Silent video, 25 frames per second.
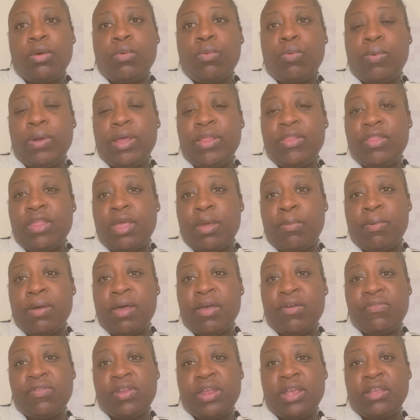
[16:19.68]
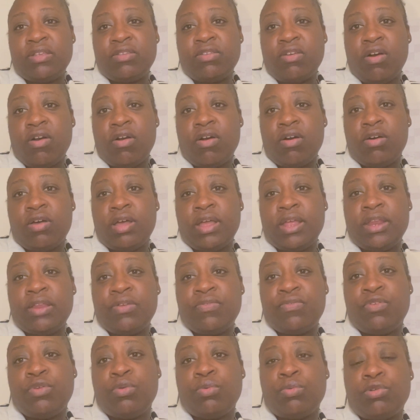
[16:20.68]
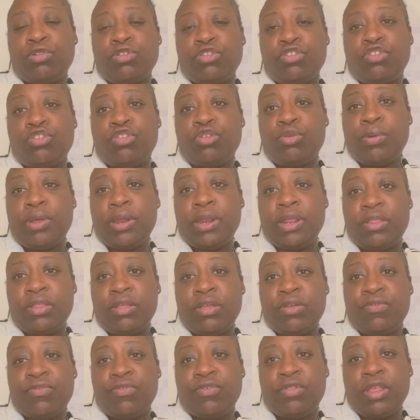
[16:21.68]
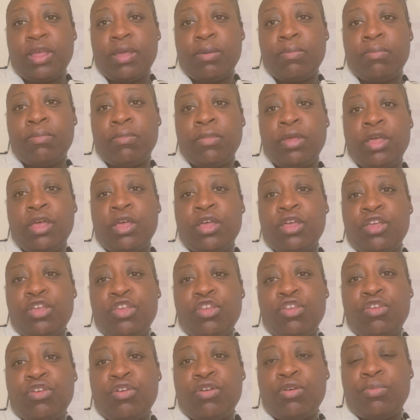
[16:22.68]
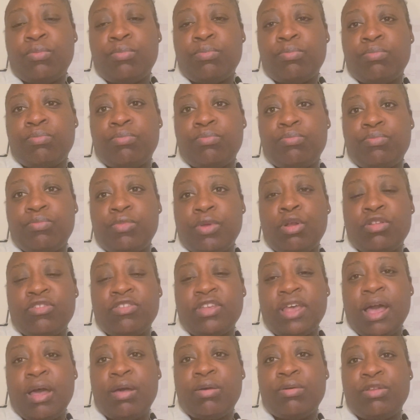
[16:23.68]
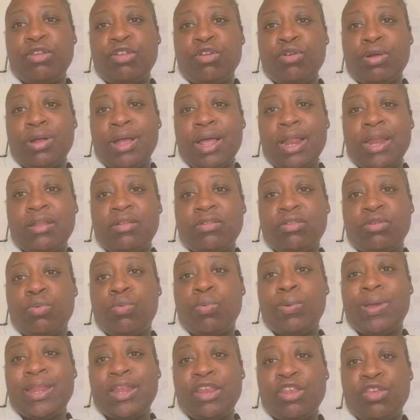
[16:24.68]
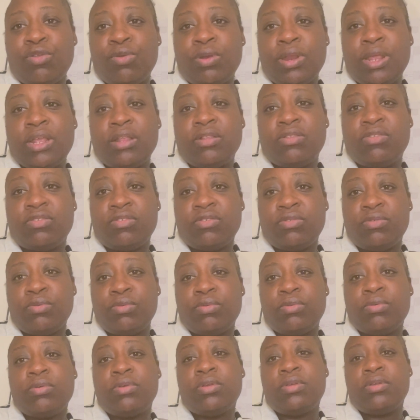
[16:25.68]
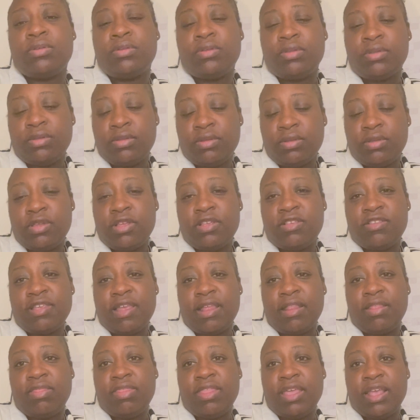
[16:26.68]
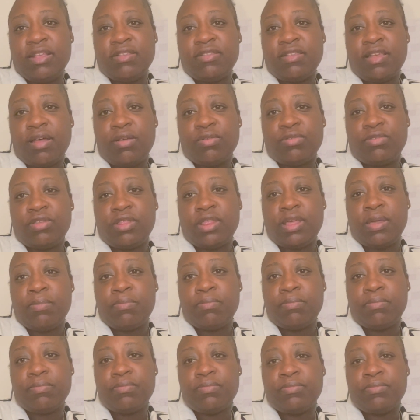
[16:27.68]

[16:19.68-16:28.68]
when their birthdays are and if you want to do anything for them you can put it out in your calendar when you need to send things out to them